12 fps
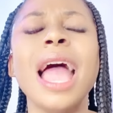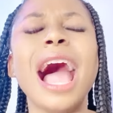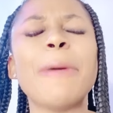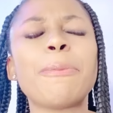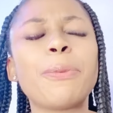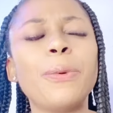
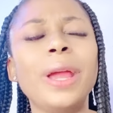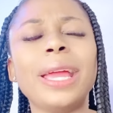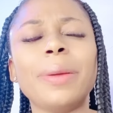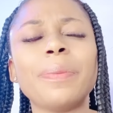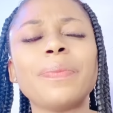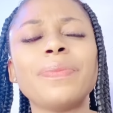I
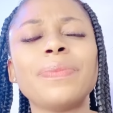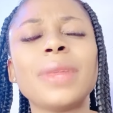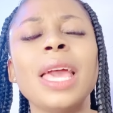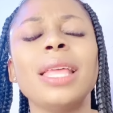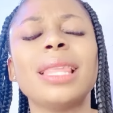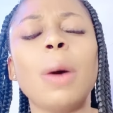pray
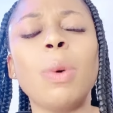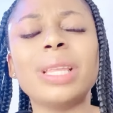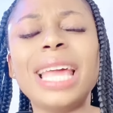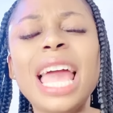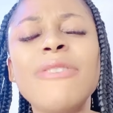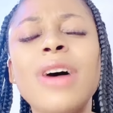that
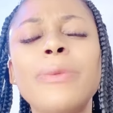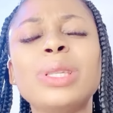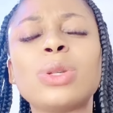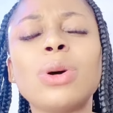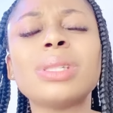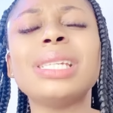whatever
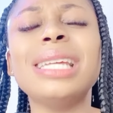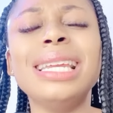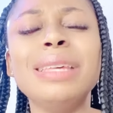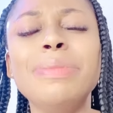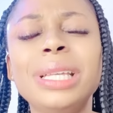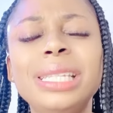is causing a
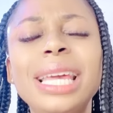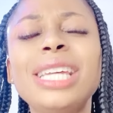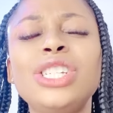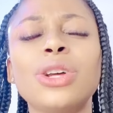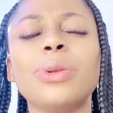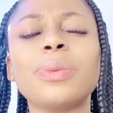
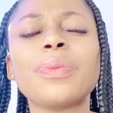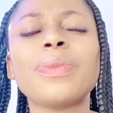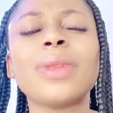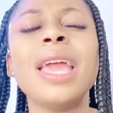limitation,